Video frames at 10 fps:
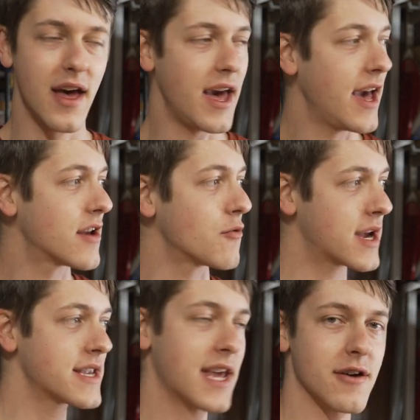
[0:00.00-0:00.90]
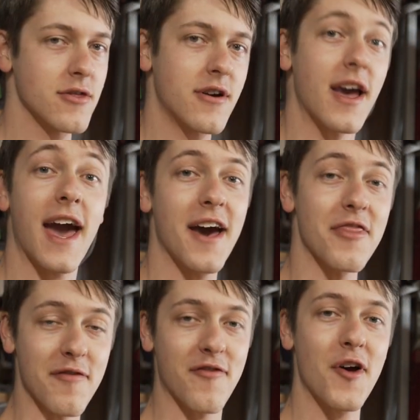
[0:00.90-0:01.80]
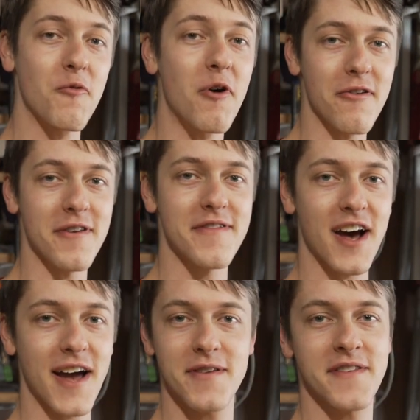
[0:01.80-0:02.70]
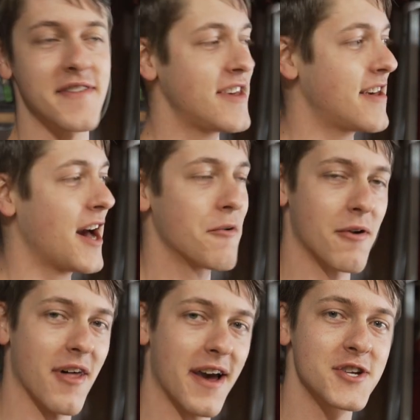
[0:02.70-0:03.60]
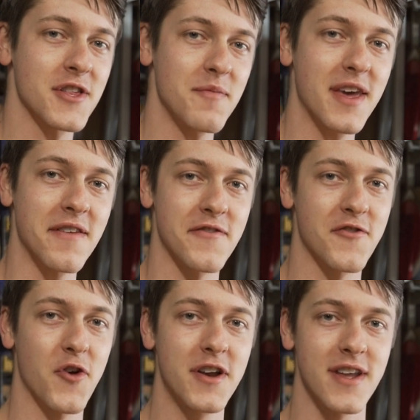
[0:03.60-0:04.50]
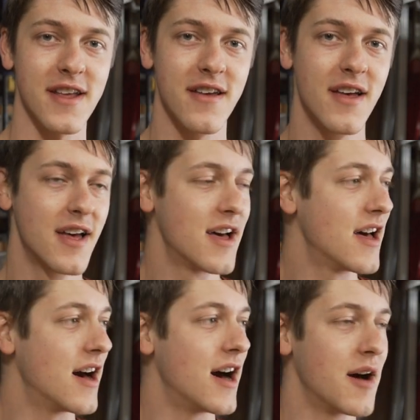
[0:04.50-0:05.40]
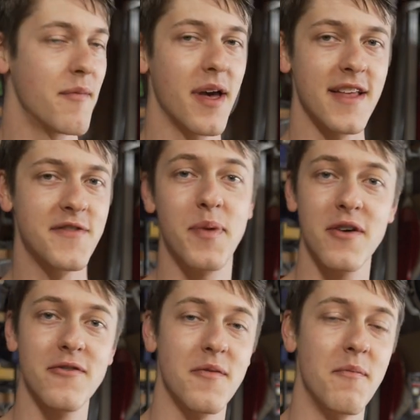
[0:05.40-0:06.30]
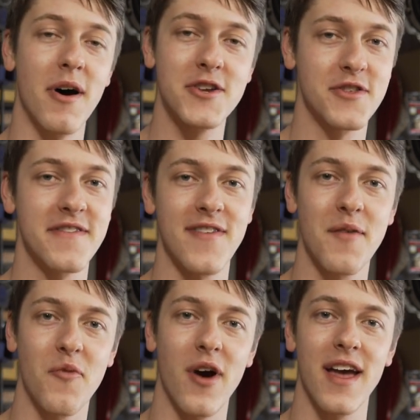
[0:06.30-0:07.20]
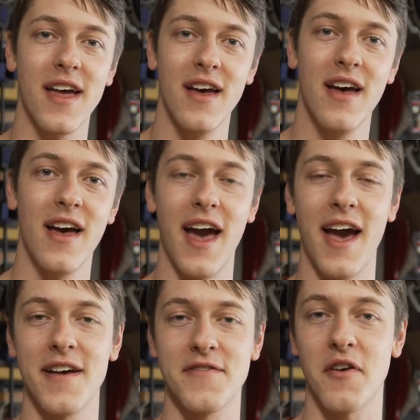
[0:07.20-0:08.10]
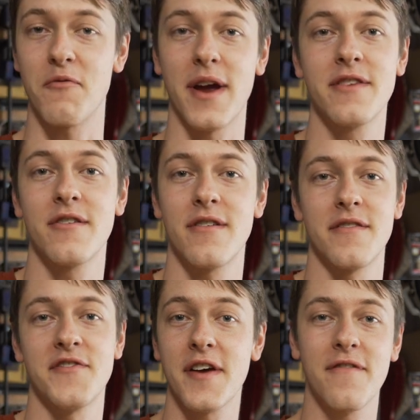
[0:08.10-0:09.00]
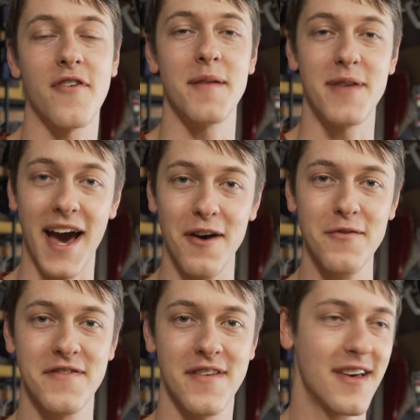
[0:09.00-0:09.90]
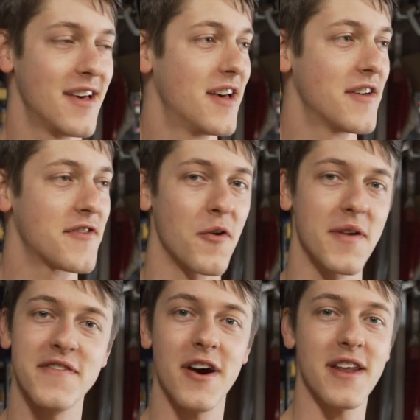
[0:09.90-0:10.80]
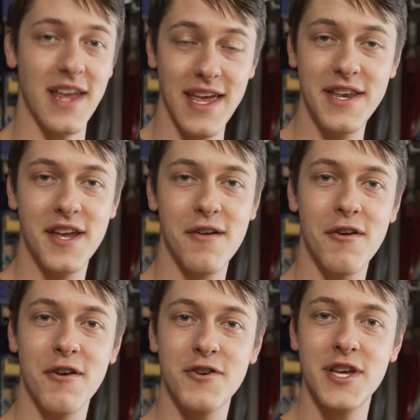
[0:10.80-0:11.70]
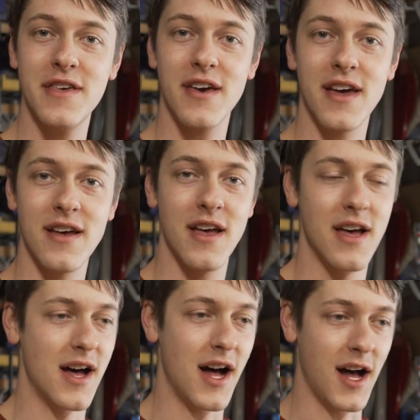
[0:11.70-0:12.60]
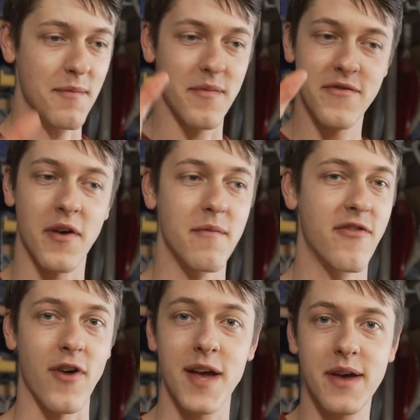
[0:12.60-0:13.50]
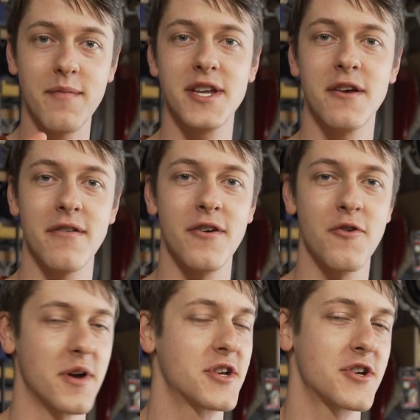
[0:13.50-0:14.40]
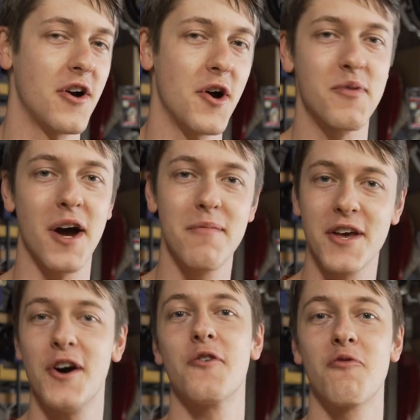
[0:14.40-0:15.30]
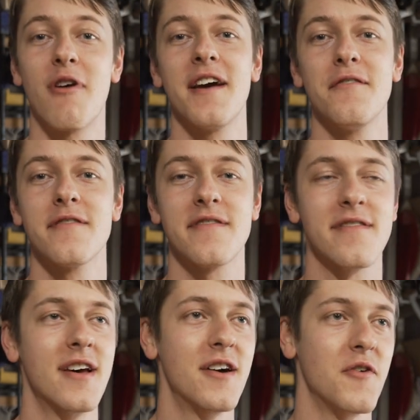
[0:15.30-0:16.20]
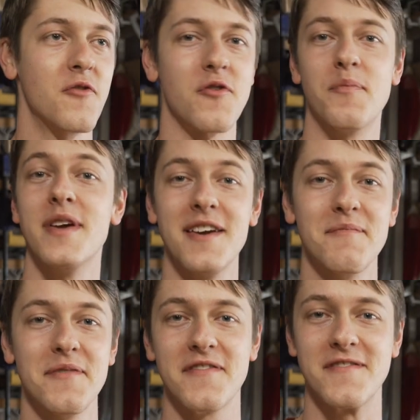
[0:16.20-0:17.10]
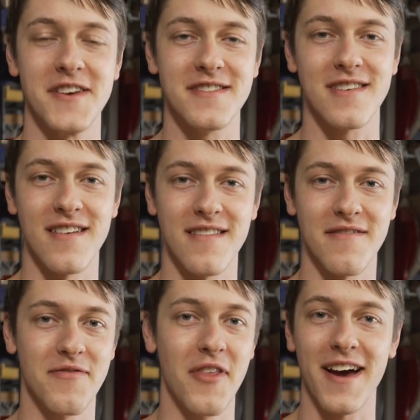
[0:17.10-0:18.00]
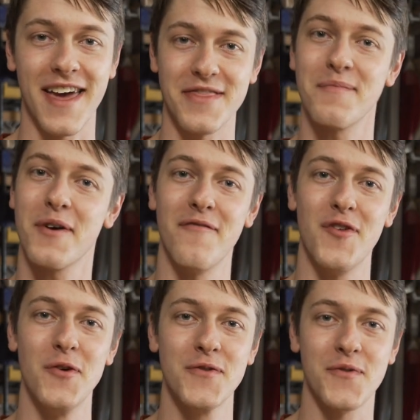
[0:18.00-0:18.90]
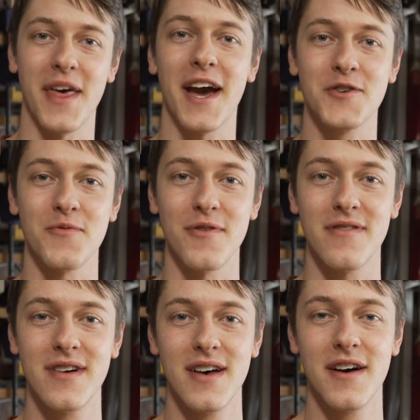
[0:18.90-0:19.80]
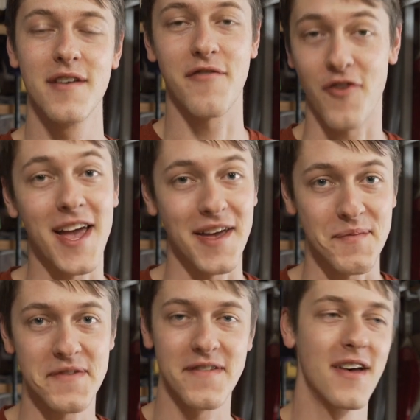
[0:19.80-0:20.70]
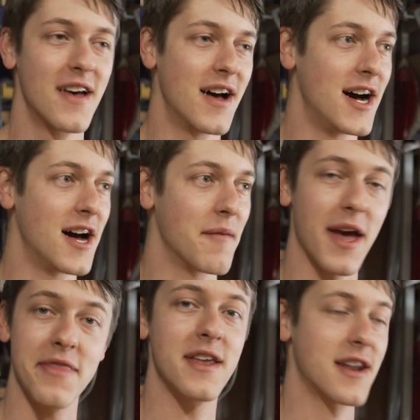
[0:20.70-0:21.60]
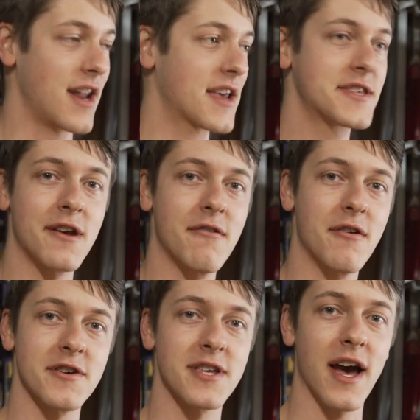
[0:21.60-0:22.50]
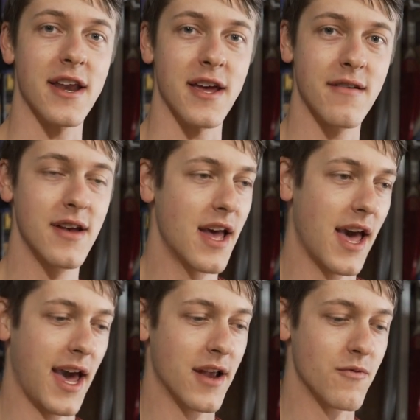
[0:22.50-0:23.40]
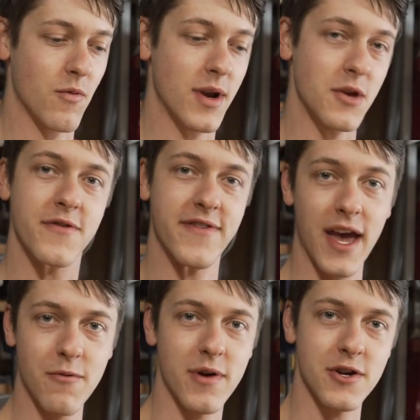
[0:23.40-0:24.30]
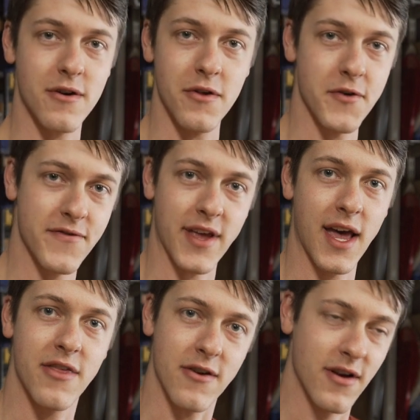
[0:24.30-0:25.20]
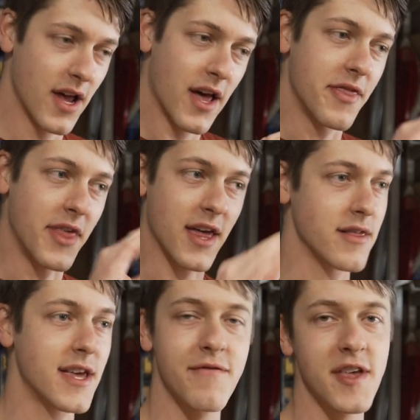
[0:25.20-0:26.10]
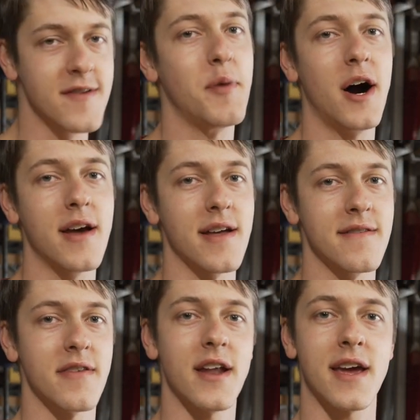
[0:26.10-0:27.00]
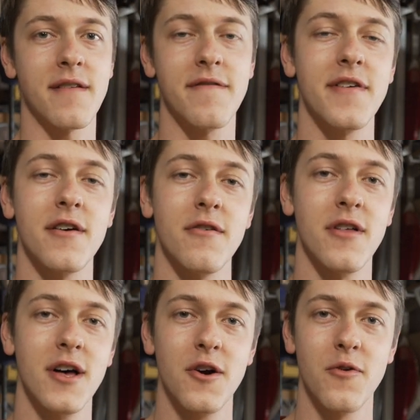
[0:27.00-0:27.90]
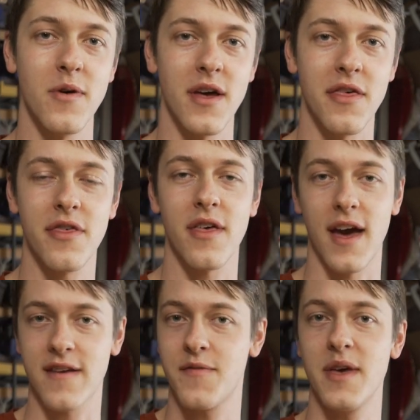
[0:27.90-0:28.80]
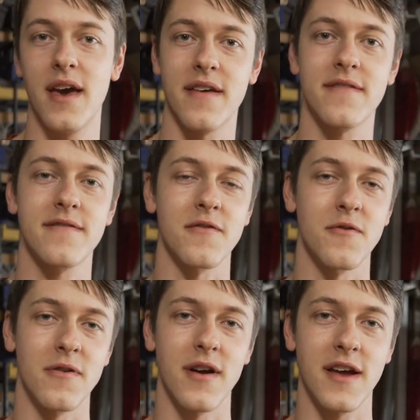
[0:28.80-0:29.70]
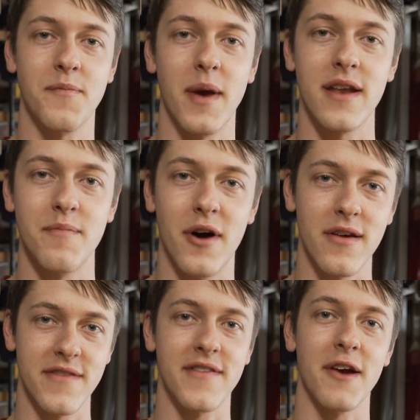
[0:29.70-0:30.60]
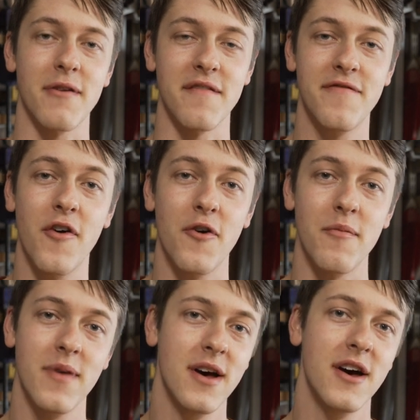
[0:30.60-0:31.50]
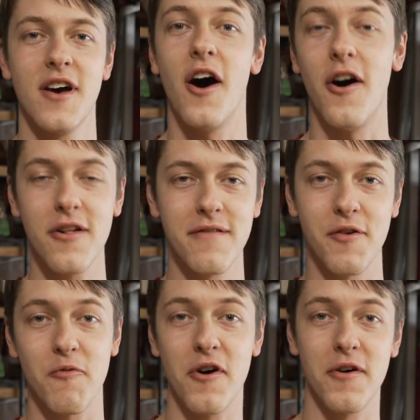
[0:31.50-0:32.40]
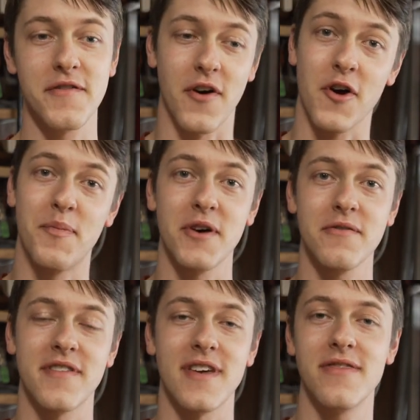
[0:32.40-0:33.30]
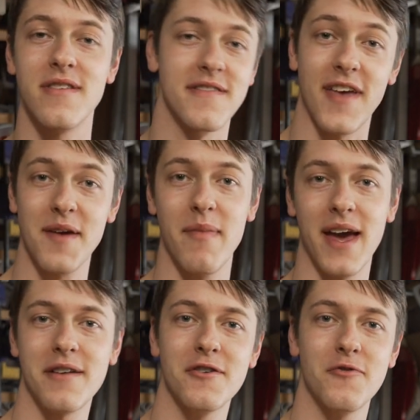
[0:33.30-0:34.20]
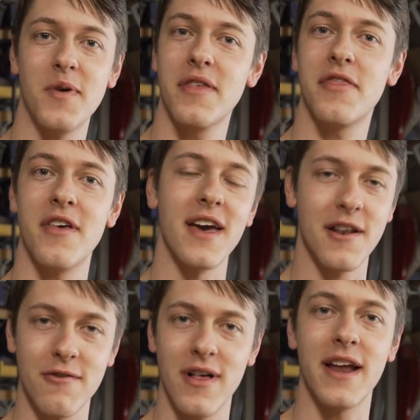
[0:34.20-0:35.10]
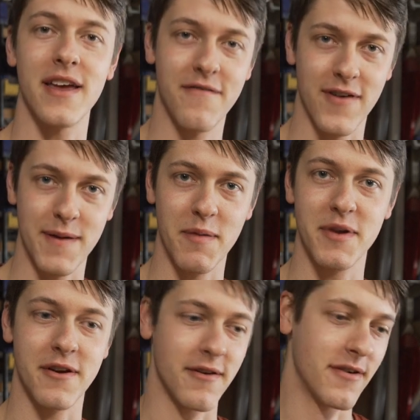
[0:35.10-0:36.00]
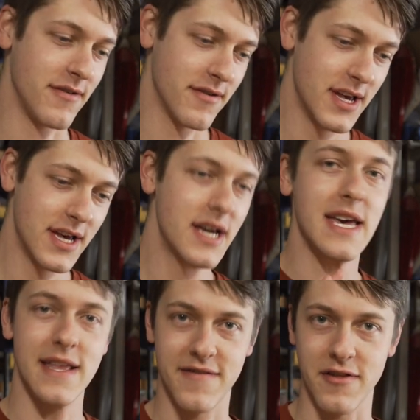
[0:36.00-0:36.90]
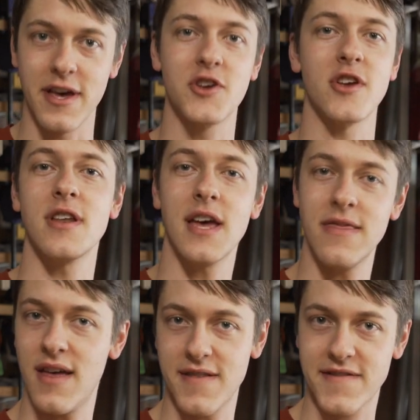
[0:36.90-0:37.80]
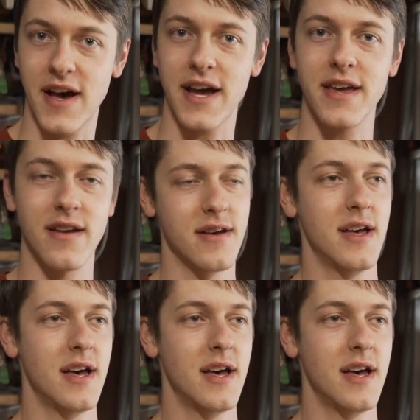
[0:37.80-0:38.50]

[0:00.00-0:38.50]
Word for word: And we can take a look at the front wall of this hive to see how it'll actually be constructed. Um, it's built much the same way as a regular stick framed house. So it's got an interior sheathing, um, some framing material, which I'll probably call rails or beams just to not get them confused with actual frames, um, and then an exterior siding. And when you sandwich all those together, they leave these pockets that I can fill with XPS or expanded polystyrene foam. All of the walls are built in the same manner with the inner lining, framing material, insulation, and then siding.